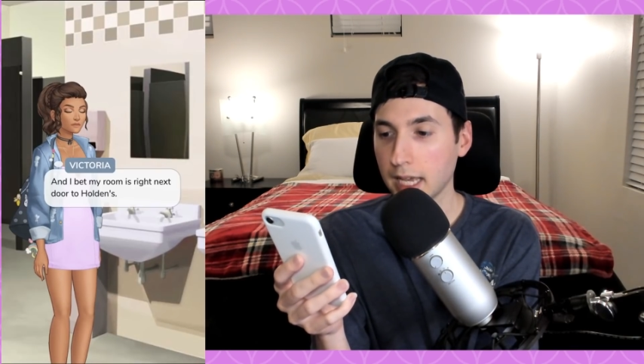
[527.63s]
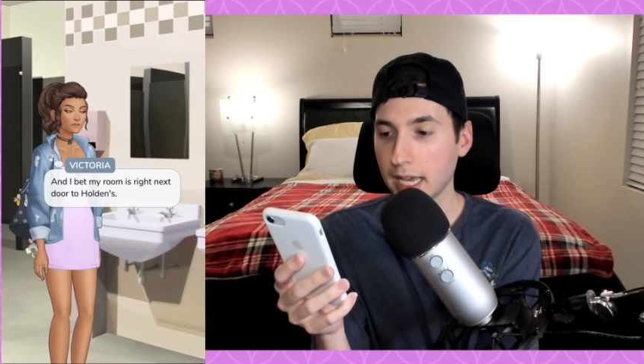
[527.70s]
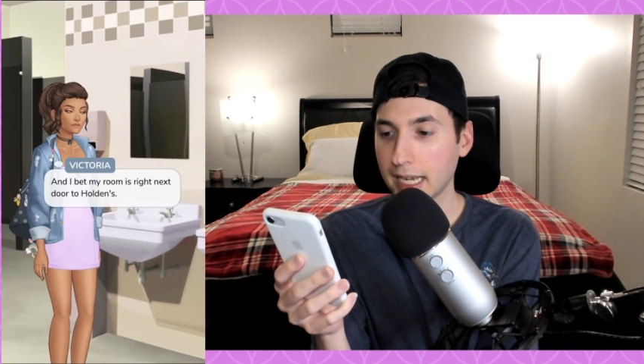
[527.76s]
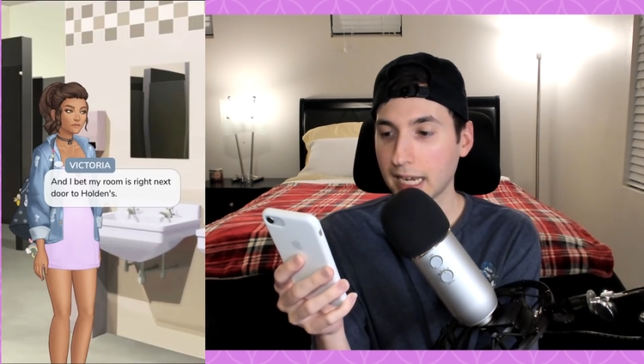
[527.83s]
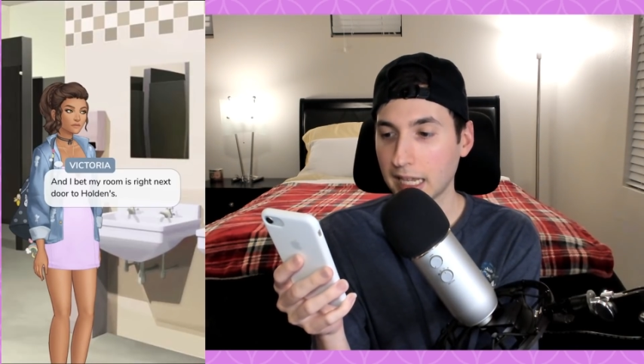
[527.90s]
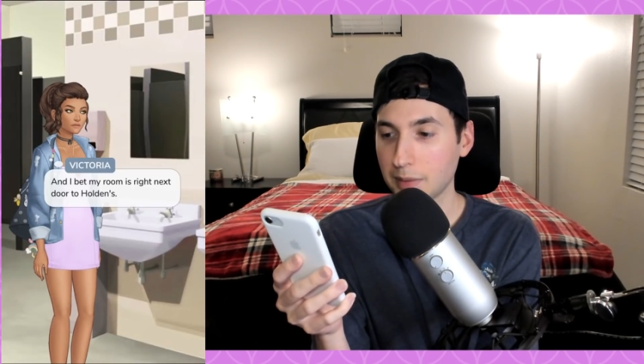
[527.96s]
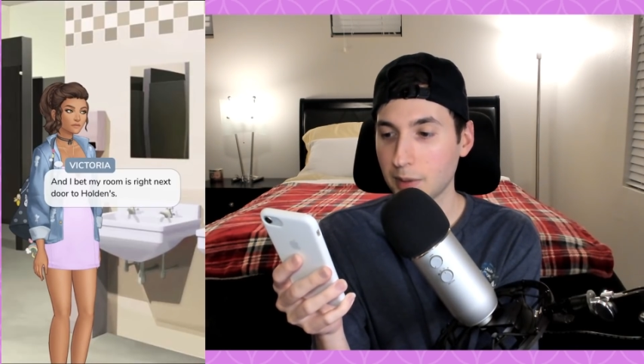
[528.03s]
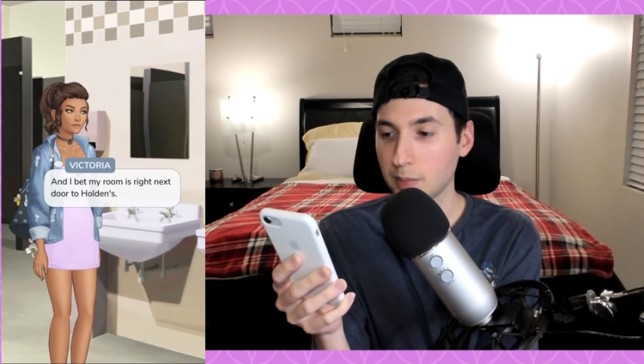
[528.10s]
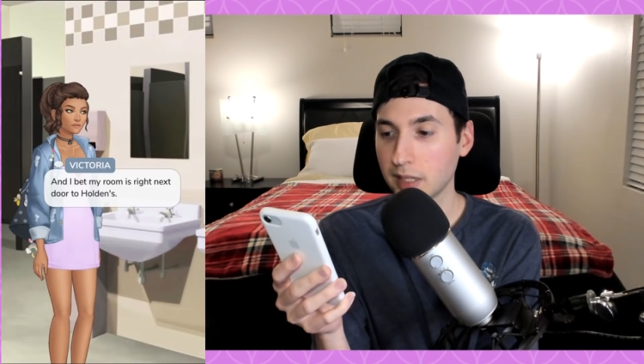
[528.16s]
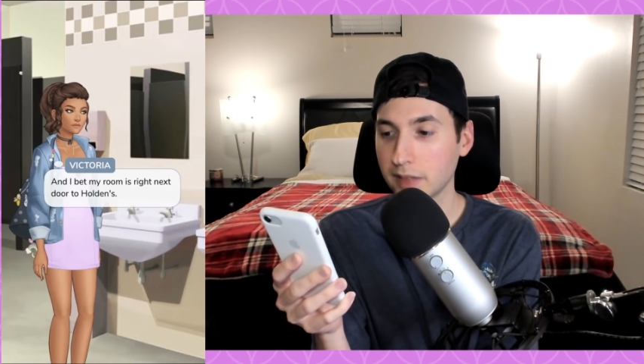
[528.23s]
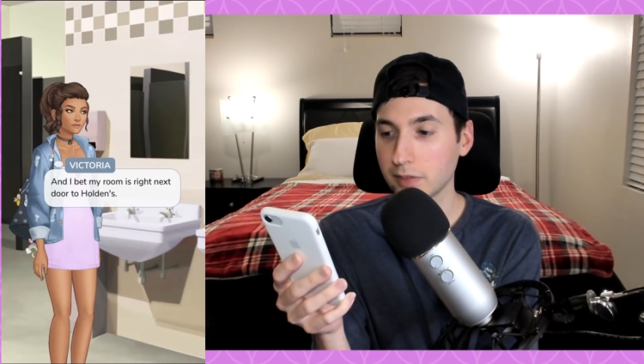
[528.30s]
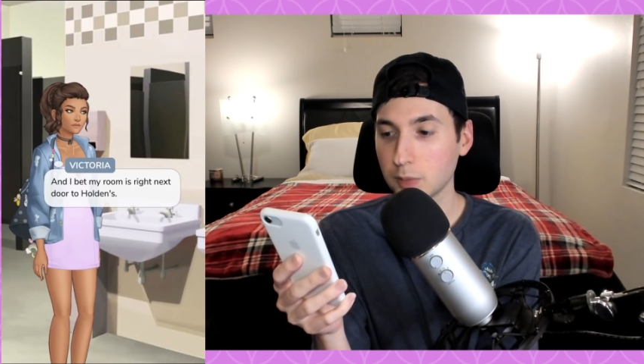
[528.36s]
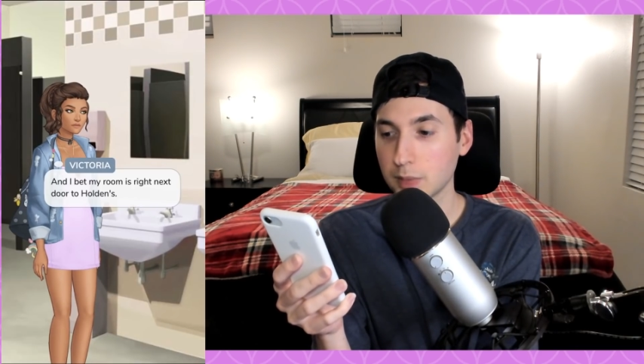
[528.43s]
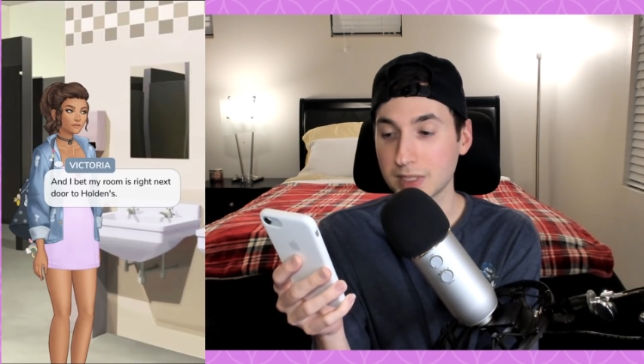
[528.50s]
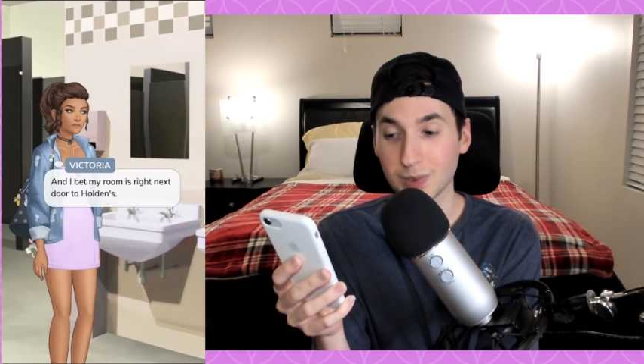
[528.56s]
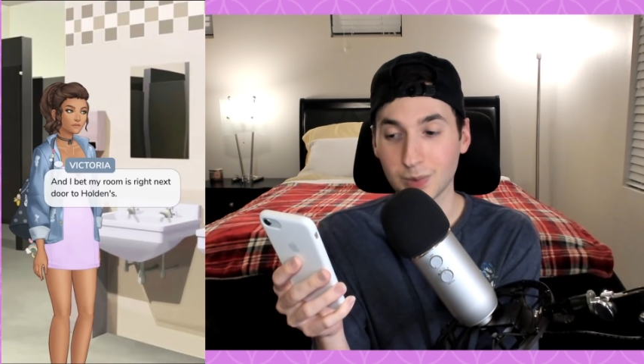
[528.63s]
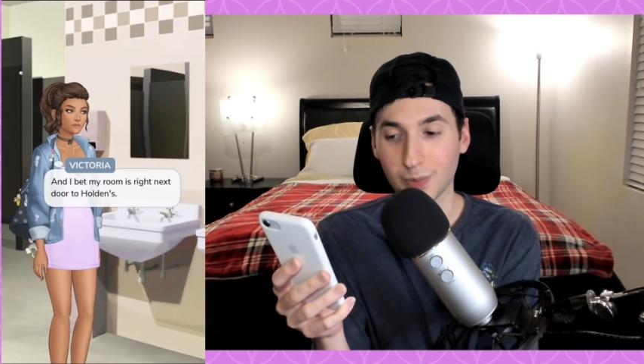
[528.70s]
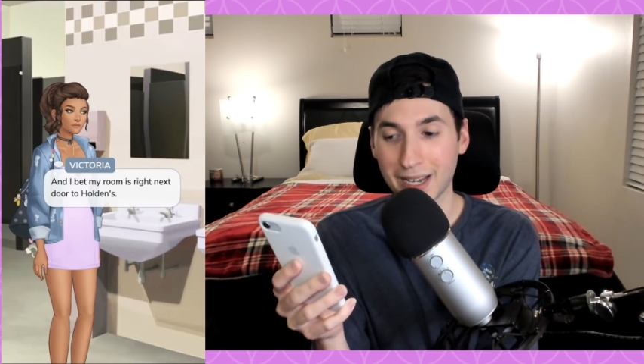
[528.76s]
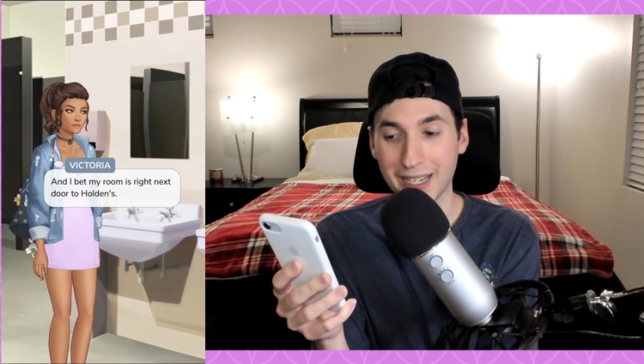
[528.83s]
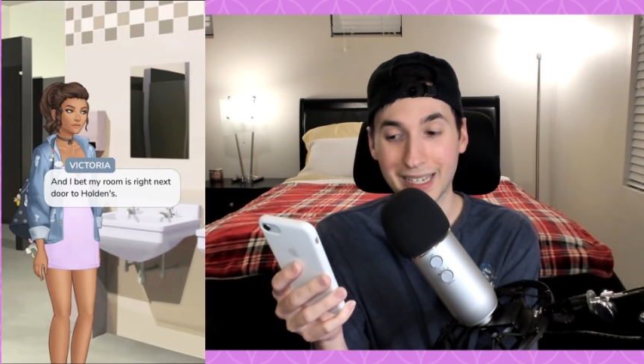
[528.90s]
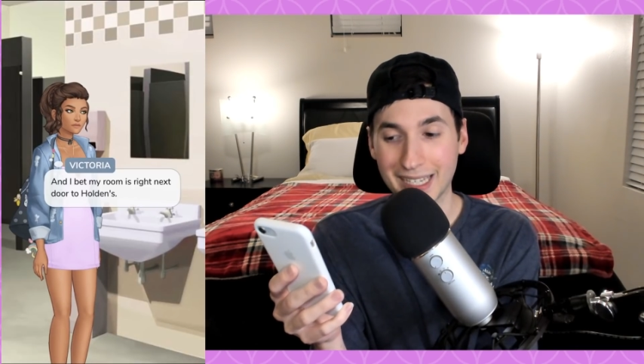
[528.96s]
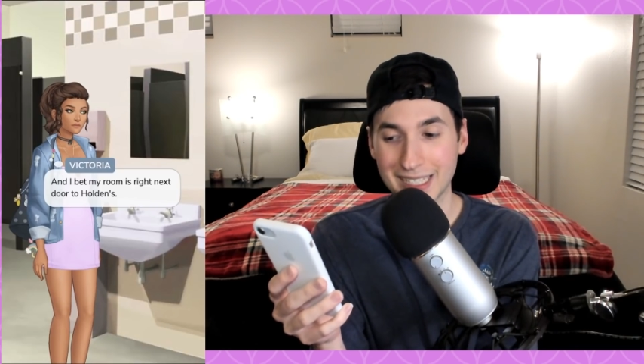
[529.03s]
And I bet my room is
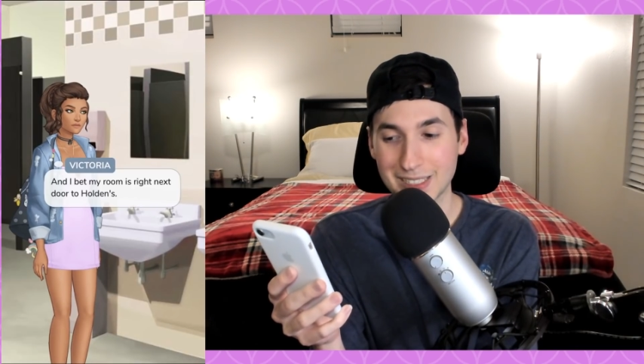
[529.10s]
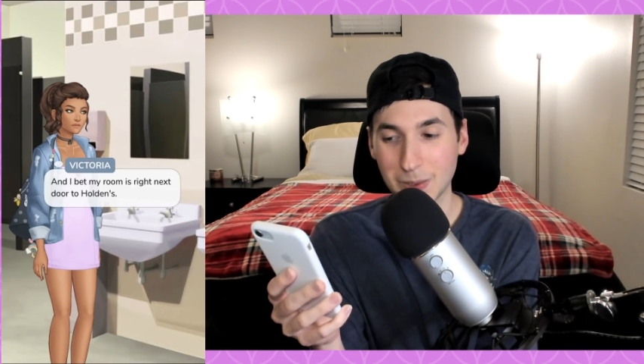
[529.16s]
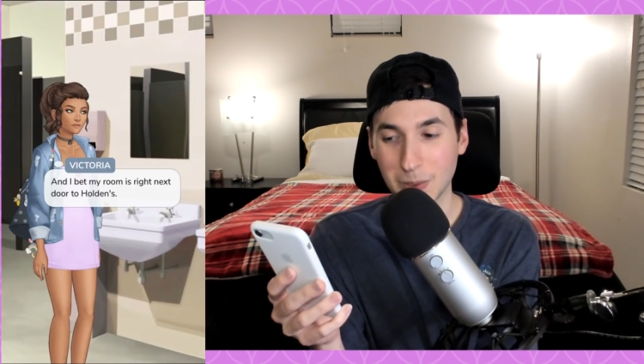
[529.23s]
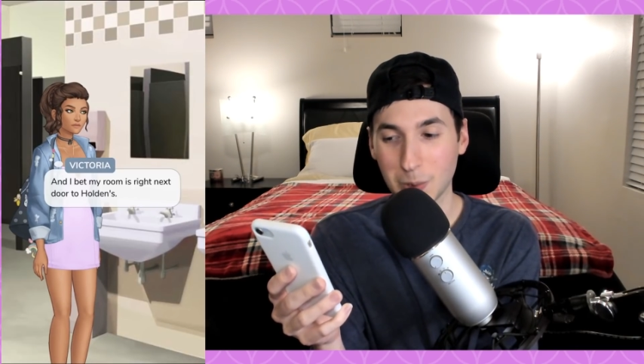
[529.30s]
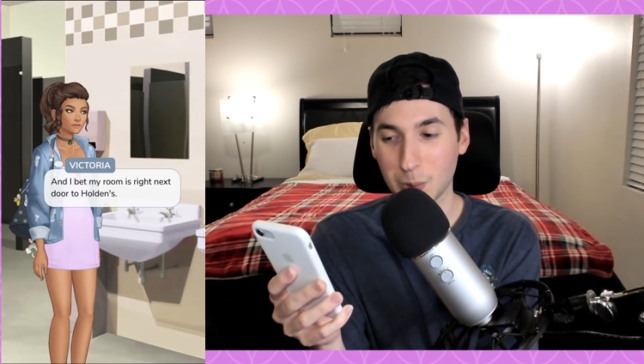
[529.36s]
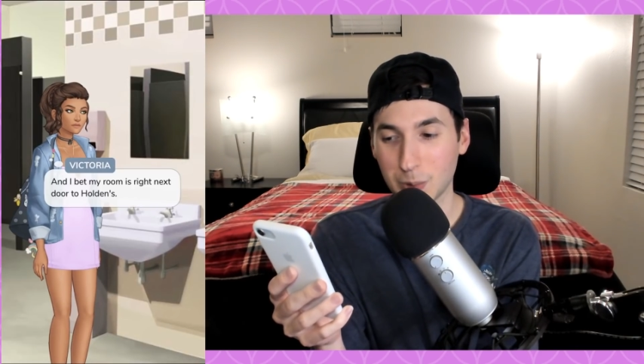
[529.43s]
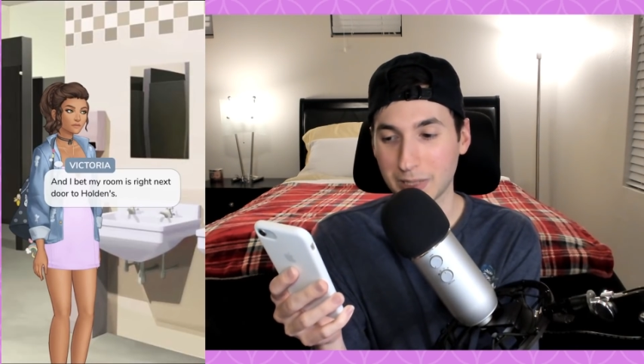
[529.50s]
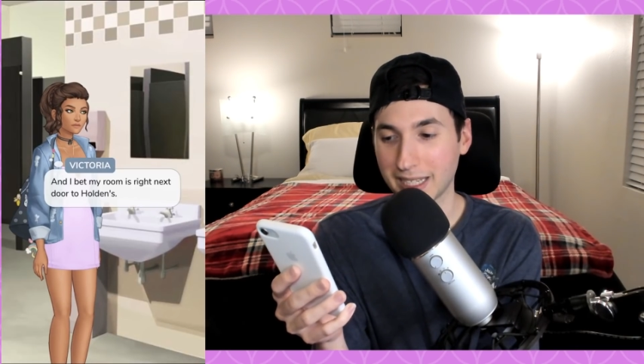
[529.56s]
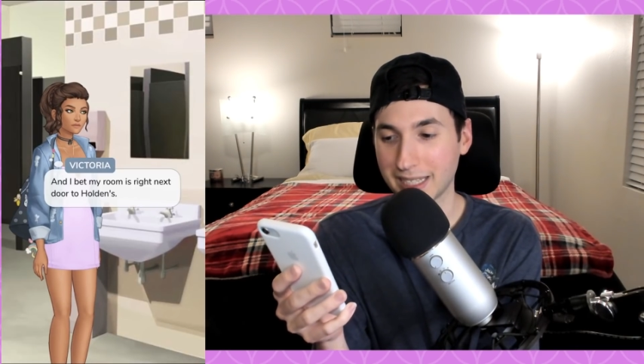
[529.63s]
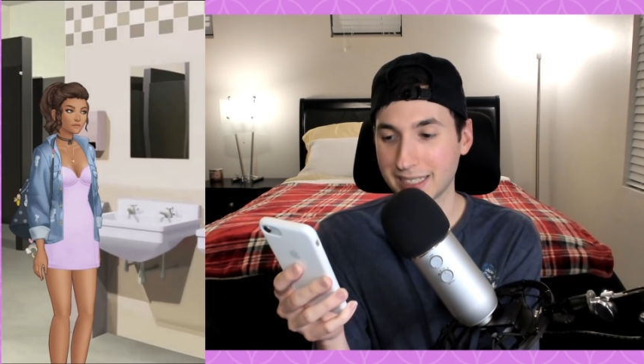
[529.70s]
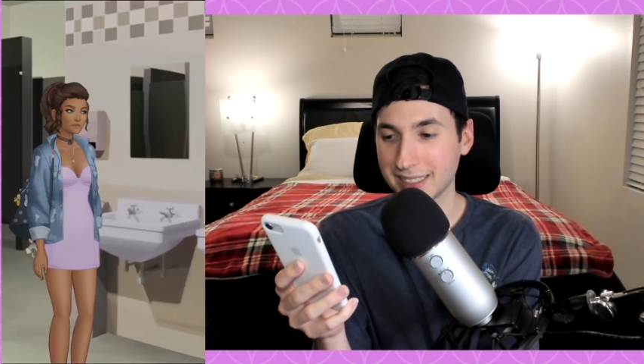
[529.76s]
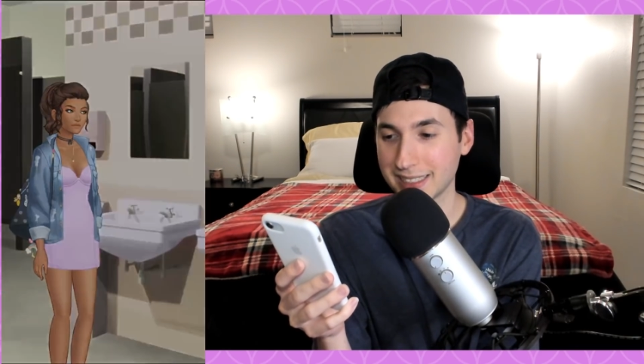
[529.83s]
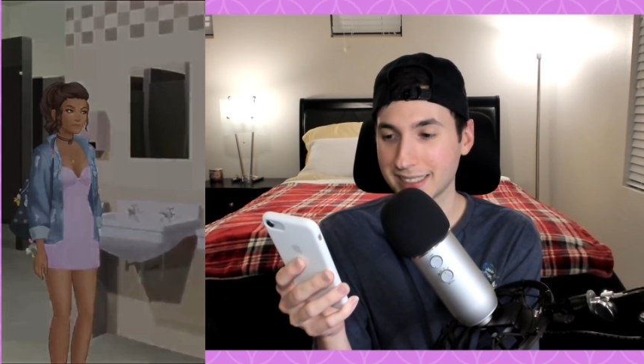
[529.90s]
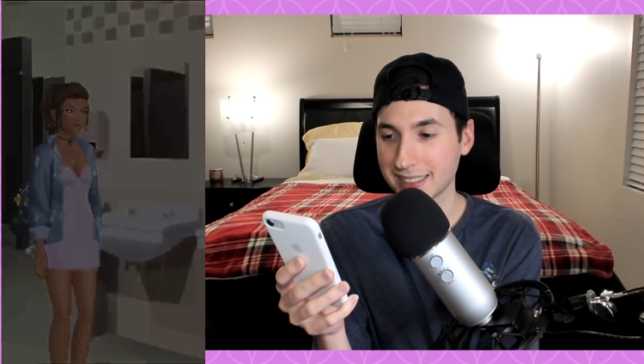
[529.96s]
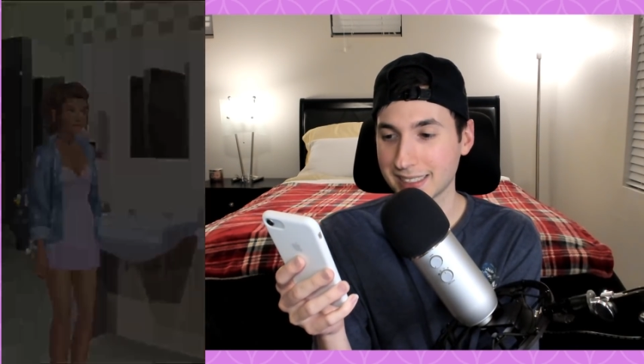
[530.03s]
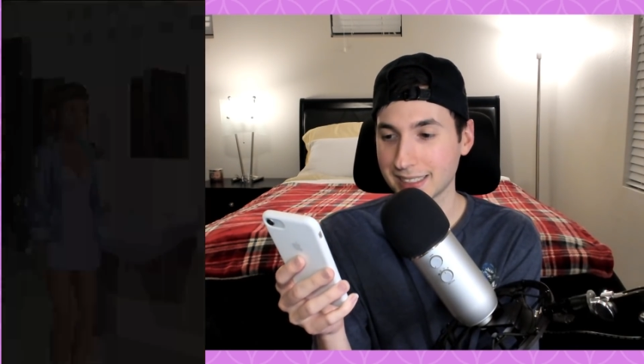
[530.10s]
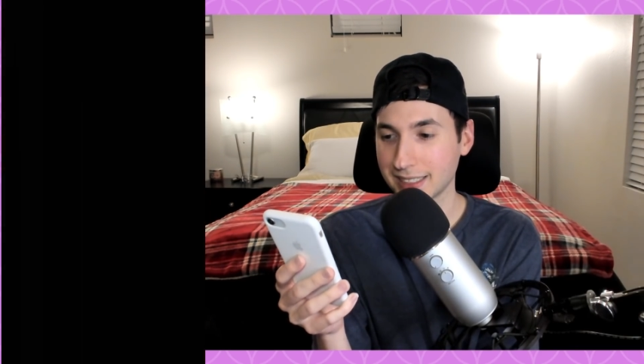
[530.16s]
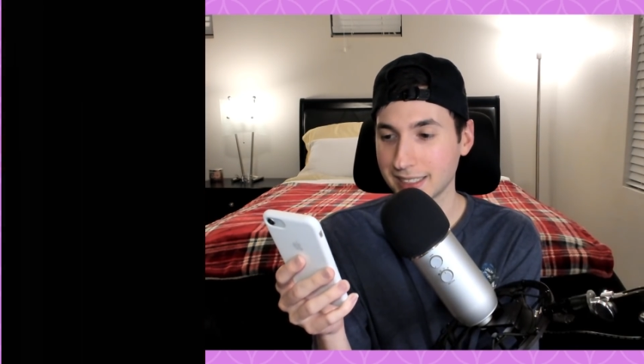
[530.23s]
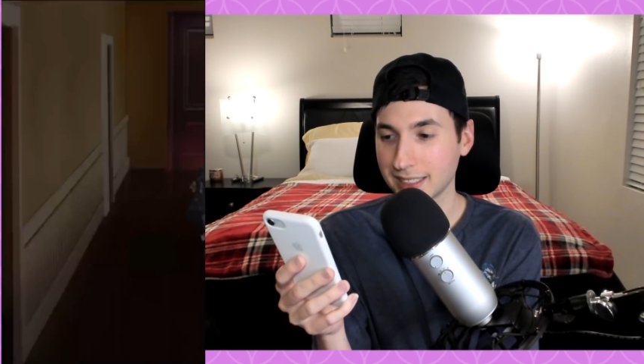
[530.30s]
right next to Holden's.